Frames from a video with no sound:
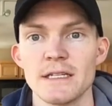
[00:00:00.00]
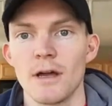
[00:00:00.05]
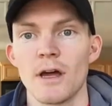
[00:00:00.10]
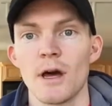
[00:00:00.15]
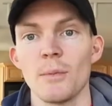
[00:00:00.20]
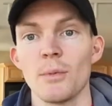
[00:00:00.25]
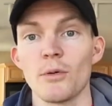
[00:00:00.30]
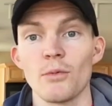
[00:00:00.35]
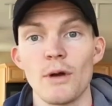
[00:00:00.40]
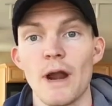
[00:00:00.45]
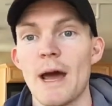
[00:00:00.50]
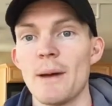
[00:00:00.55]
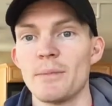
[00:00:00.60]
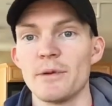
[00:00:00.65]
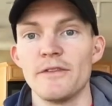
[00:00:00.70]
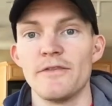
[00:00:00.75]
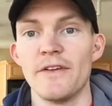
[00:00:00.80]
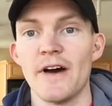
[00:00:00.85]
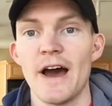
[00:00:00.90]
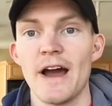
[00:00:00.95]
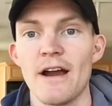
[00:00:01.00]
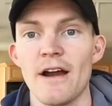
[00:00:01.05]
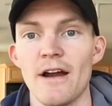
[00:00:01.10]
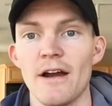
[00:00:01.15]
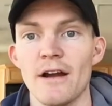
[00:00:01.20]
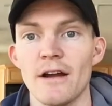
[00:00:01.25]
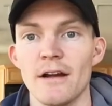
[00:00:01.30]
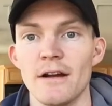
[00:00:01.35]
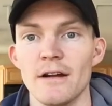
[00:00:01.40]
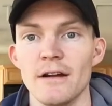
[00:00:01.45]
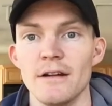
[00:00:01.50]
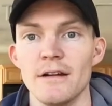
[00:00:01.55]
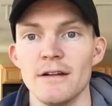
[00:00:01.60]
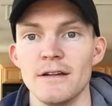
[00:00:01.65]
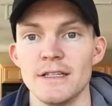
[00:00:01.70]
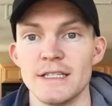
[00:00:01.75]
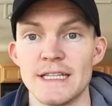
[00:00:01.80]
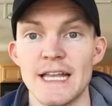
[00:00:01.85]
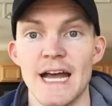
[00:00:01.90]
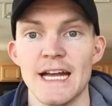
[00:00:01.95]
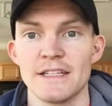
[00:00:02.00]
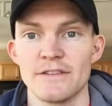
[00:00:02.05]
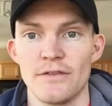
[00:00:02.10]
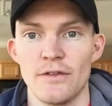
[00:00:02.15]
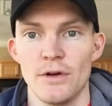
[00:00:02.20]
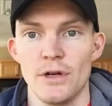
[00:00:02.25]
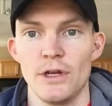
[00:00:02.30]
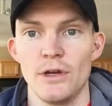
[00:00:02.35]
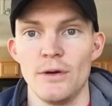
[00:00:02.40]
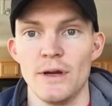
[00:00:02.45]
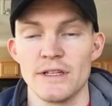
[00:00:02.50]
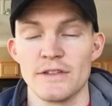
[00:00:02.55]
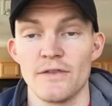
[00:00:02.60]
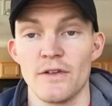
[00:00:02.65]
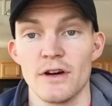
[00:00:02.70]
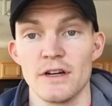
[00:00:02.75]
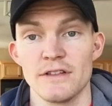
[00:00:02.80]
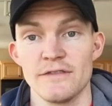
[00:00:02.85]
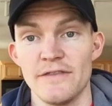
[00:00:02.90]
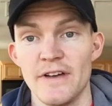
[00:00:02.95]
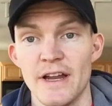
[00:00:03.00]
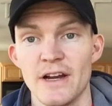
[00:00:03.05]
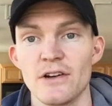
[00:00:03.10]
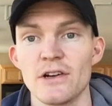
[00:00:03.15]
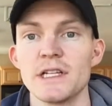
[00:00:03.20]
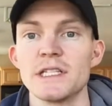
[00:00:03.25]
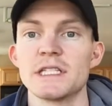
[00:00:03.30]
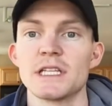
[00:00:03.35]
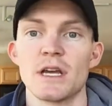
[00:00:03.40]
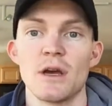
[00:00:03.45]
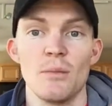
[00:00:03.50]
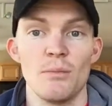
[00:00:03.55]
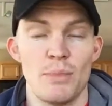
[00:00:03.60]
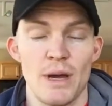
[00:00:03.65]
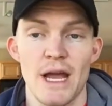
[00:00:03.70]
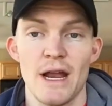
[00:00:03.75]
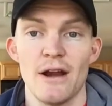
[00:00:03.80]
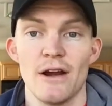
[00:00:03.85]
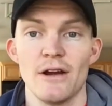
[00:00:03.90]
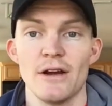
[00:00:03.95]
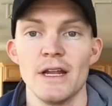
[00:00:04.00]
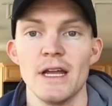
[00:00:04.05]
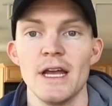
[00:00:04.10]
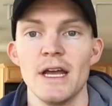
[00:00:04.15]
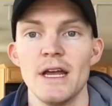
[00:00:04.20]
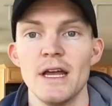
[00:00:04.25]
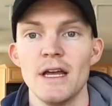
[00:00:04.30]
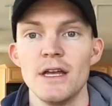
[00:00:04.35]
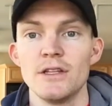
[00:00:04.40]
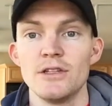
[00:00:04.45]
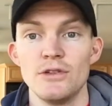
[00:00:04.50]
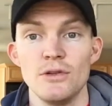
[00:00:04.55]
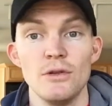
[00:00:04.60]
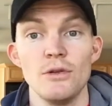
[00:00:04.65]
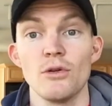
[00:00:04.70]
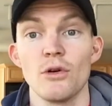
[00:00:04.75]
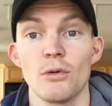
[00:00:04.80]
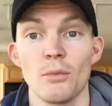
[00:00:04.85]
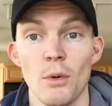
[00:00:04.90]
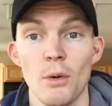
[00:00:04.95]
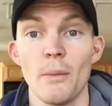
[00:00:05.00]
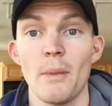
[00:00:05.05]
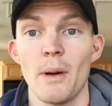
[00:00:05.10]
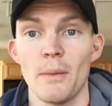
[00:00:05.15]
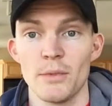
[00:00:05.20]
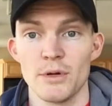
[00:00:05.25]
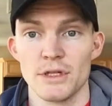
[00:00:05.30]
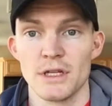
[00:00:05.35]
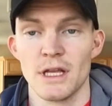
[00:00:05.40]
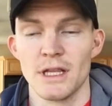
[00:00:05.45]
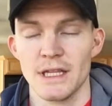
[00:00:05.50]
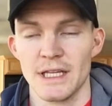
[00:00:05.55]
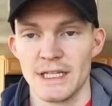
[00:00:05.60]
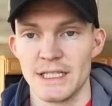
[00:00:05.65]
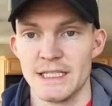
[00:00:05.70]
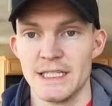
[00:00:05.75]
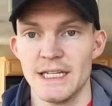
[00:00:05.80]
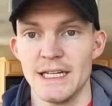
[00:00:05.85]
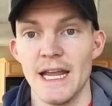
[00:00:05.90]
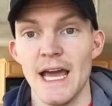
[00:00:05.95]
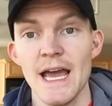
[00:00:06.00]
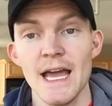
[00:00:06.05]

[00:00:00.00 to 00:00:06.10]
Couple rapid fire stats for you as far as veterans compared to the normal members on LinkedIn.